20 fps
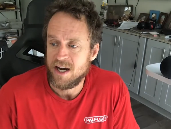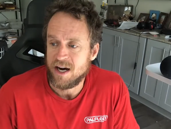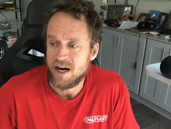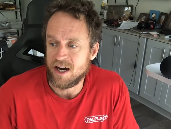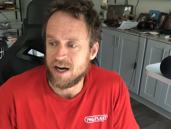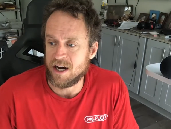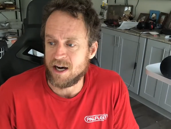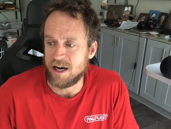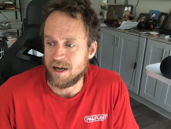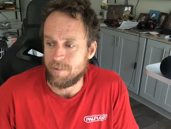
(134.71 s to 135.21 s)

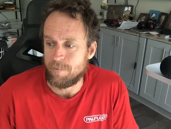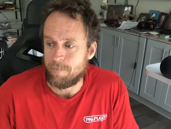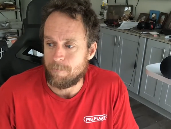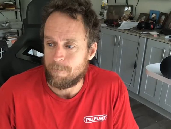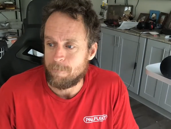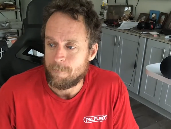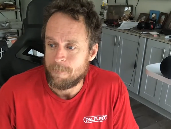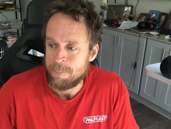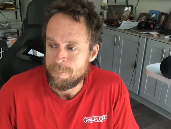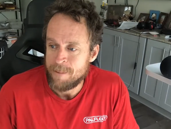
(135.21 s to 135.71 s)
And
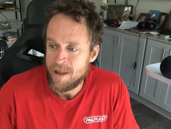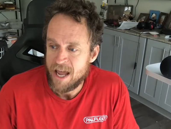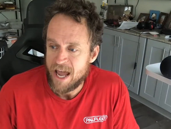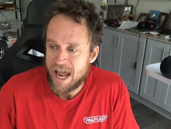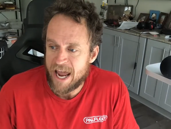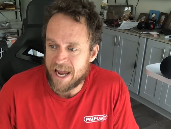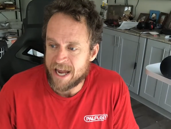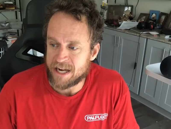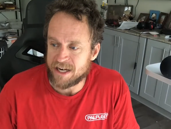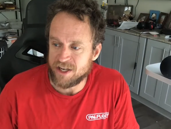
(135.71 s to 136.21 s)

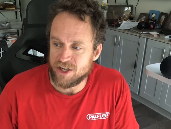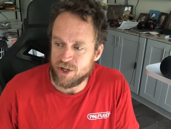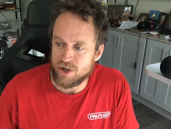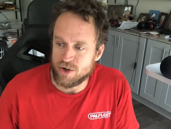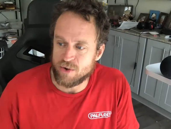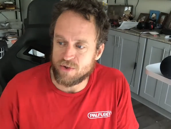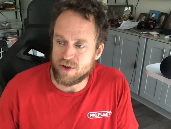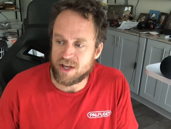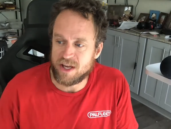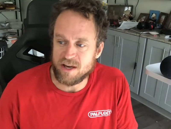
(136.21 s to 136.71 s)

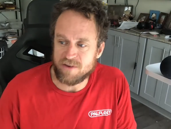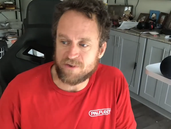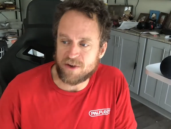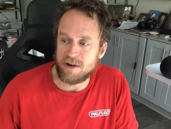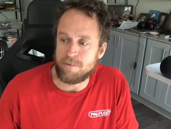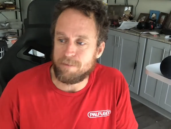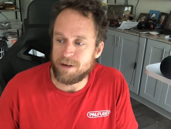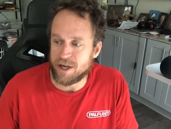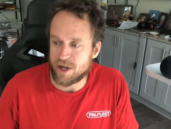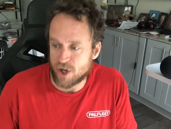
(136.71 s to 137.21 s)
the gift
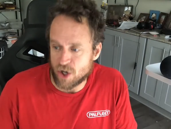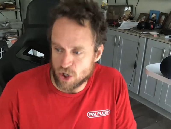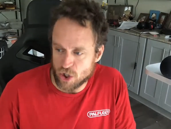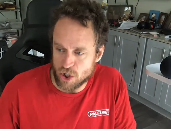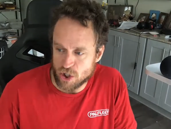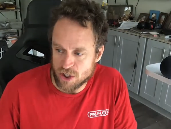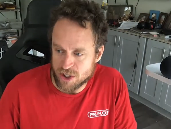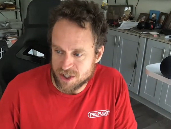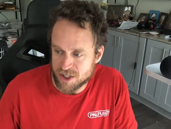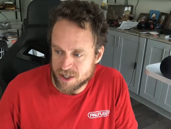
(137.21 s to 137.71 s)
can be a
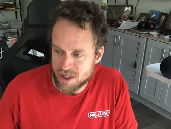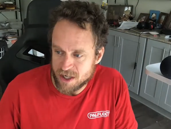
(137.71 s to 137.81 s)
curse,